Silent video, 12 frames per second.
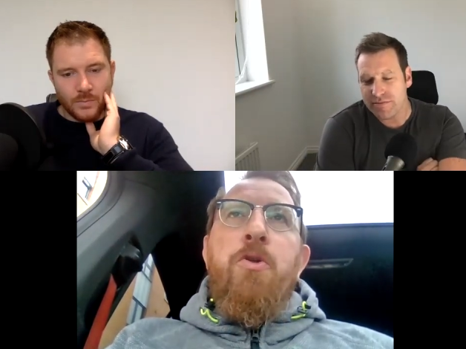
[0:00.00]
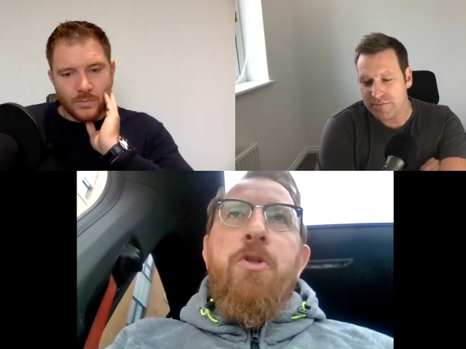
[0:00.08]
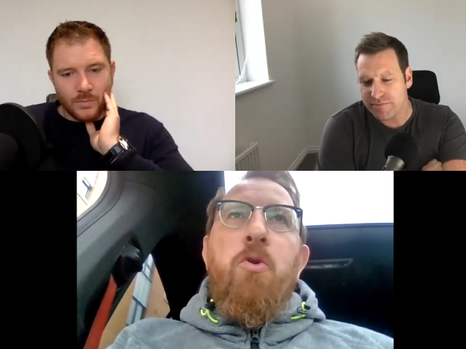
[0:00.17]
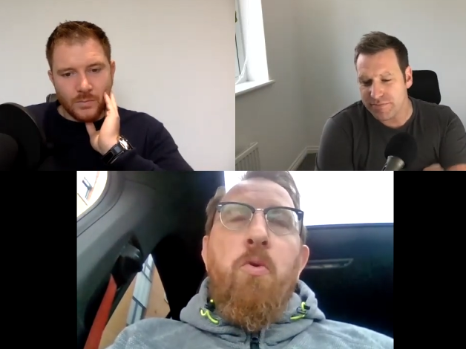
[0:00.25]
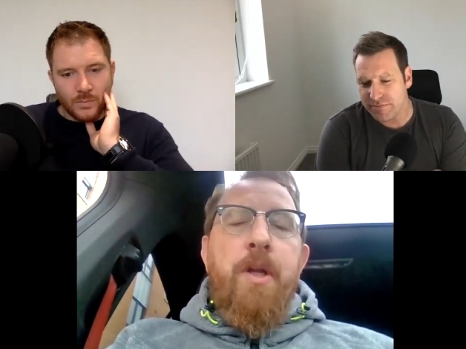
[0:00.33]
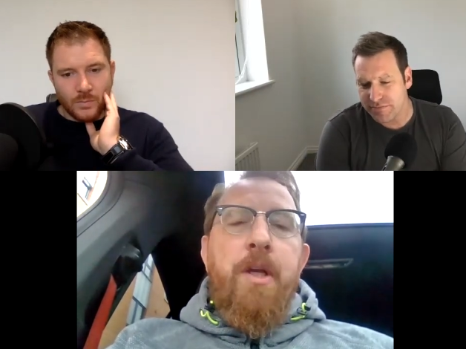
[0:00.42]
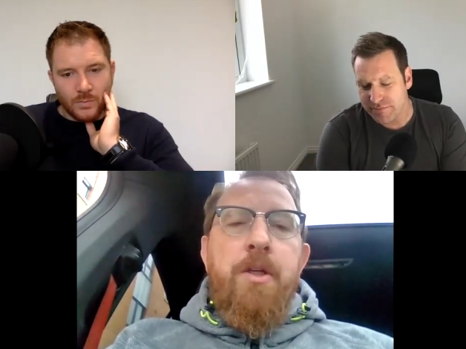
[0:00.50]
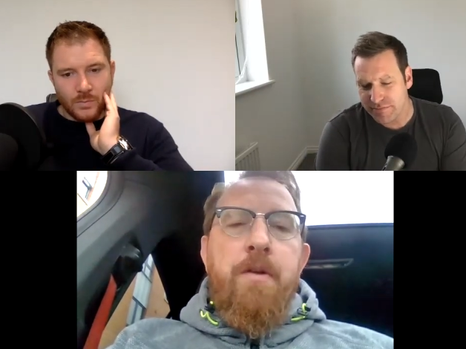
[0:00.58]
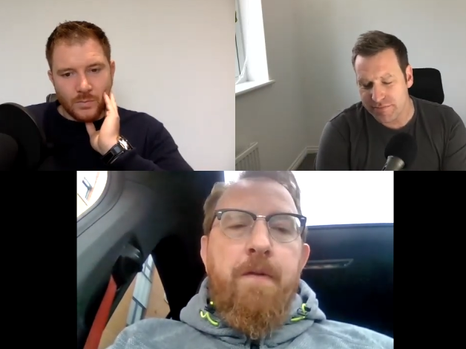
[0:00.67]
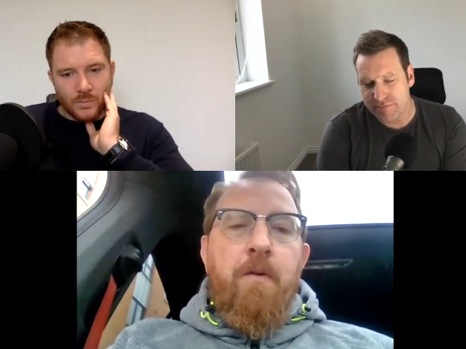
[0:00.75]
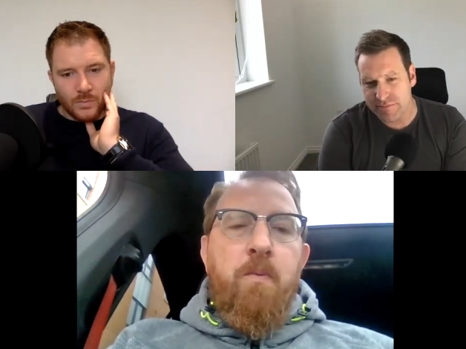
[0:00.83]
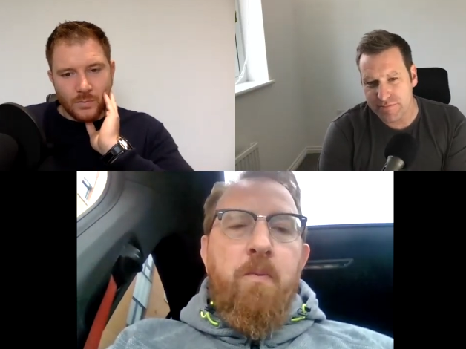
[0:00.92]
Speaker 1: no storage
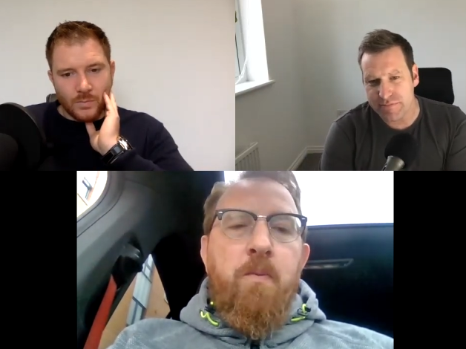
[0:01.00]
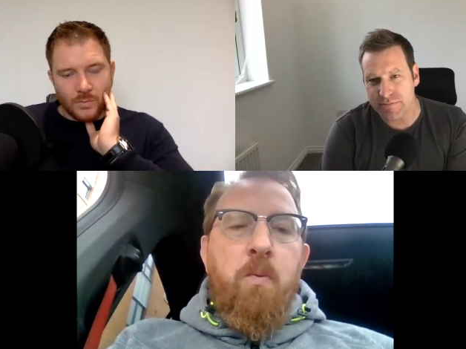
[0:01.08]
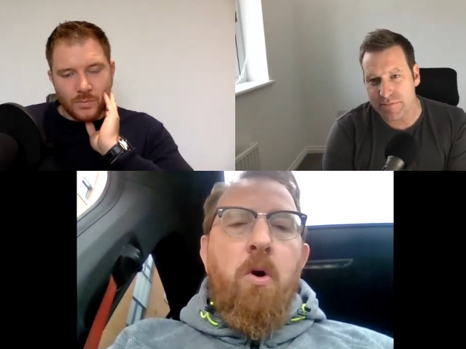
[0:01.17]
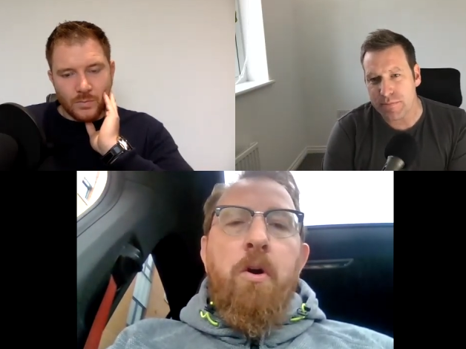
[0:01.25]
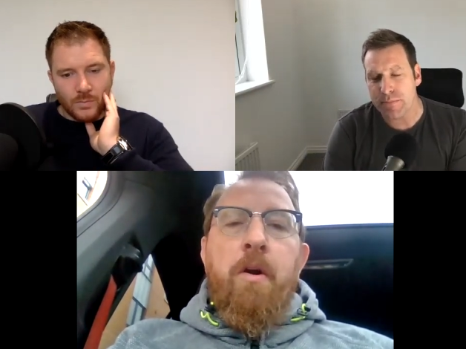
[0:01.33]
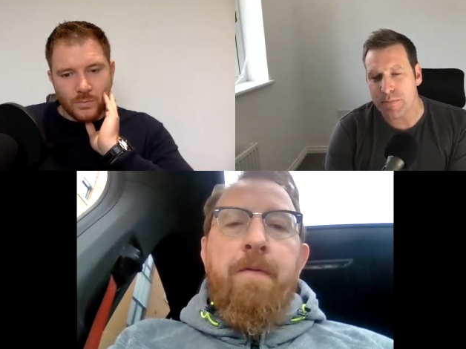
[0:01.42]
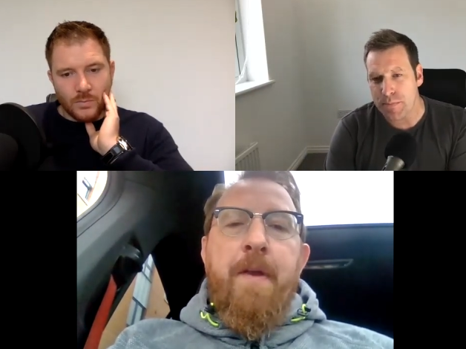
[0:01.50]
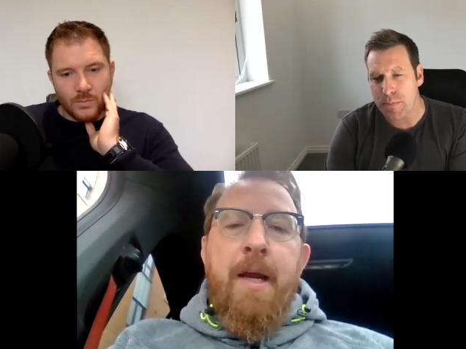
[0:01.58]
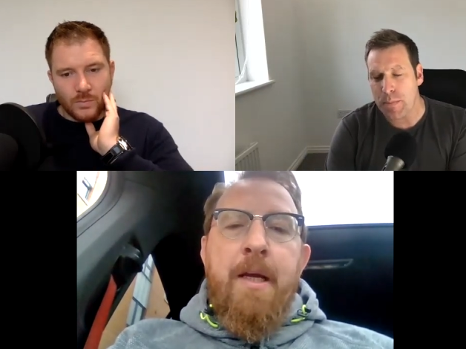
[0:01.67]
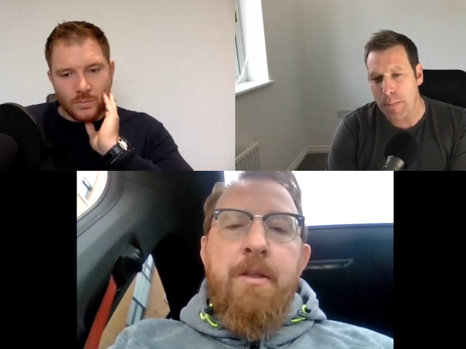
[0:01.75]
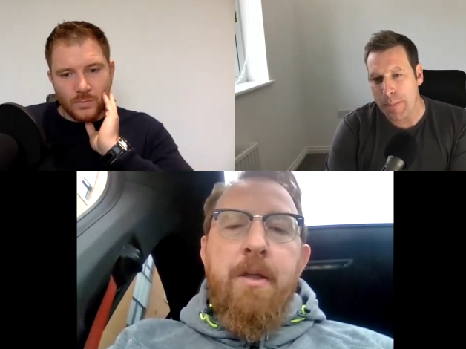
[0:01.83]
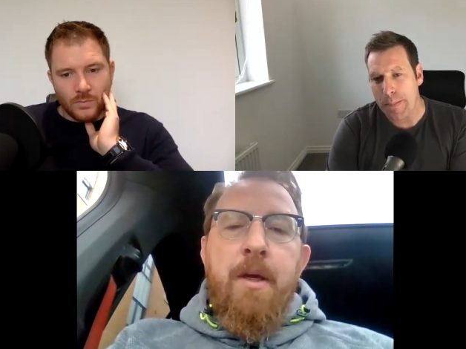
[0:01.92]
for water, if
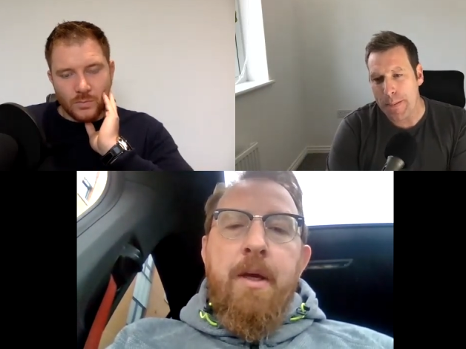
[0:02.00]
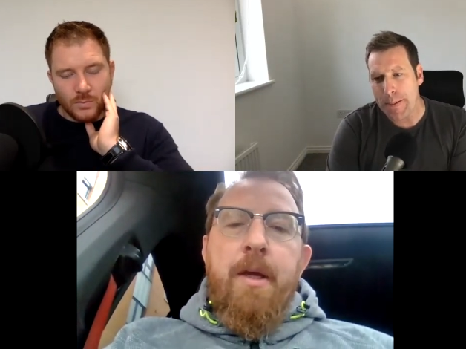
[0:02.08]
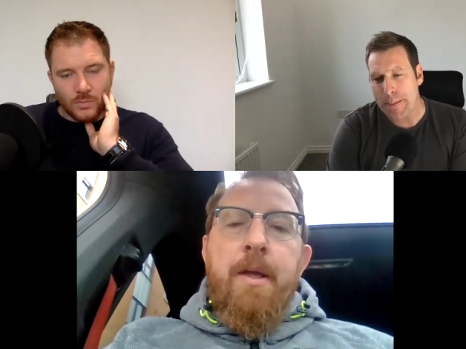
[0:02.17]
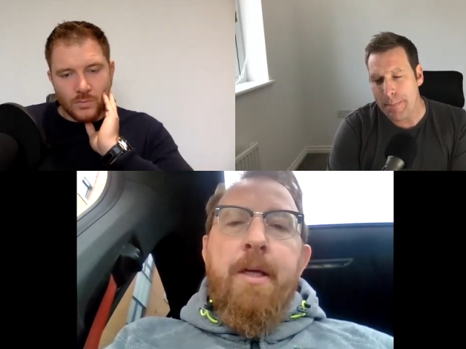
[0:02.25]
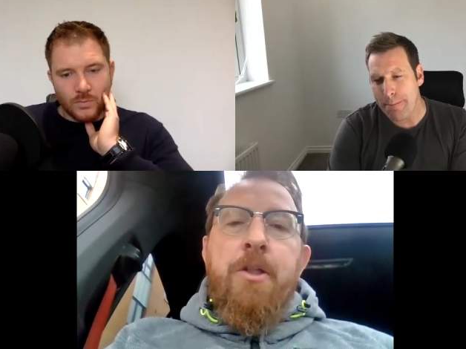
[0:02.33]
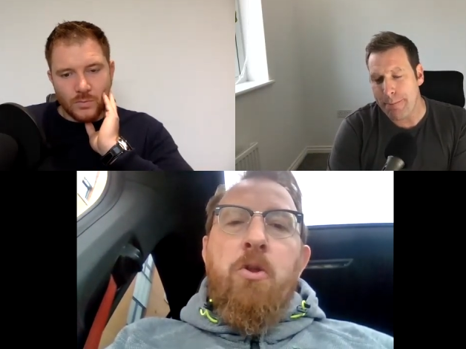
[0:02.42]
there is, that's